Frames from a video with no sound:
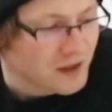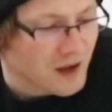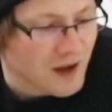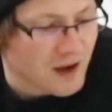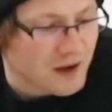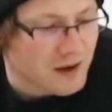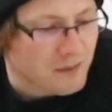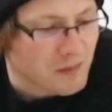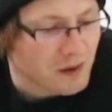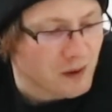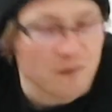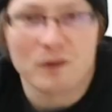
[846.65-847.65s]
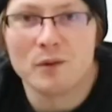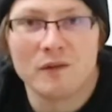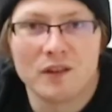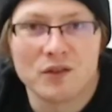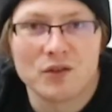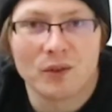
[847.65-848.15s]
I hope you've
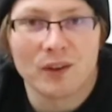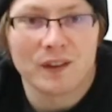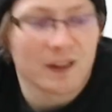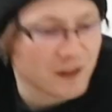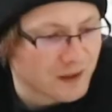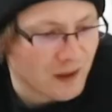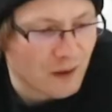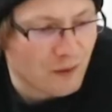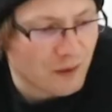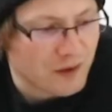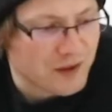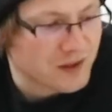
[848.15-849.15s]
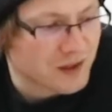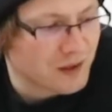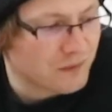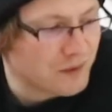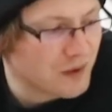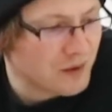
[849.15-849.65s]
enjoyed it. I thought I'd just
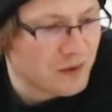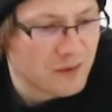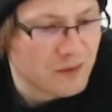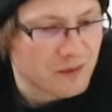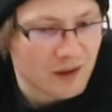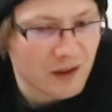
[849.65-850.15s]
give you